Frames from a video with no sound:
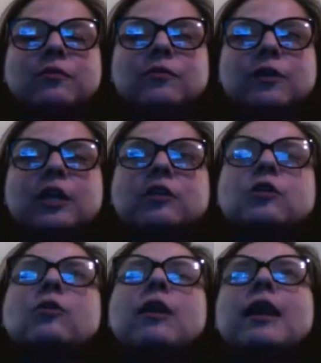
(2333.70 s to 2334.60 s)
like you
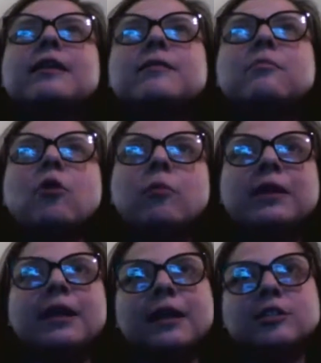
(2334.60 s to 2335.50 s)
don't, in the moment that
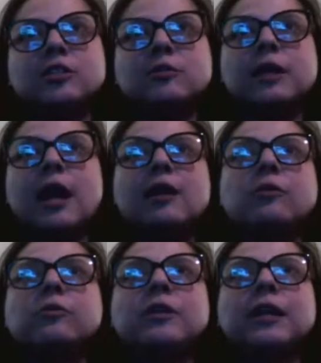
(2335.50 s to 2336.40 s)
I do it, I don't
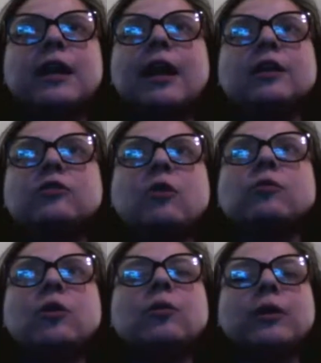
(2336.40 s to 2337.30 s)
think I don't know
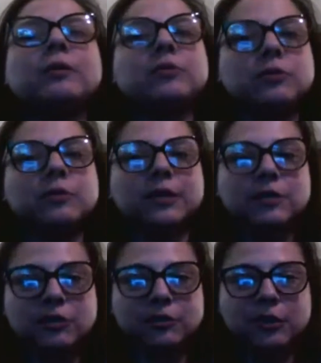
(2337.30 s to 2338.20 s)
what I'm doing. You
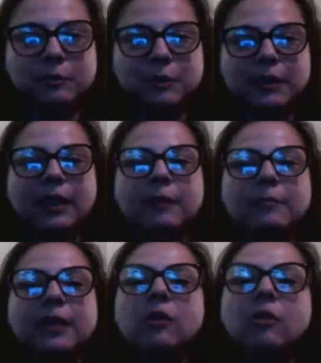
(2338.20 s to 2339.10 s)
know what I mean? Like, I'm like,
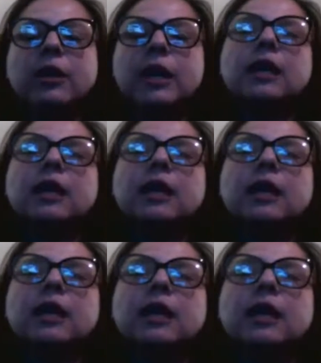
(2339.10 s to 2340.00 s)
okay, this
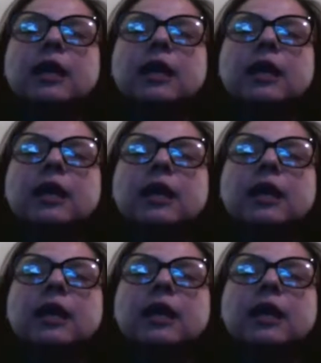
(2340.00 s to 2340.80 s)
makes sense. And then I go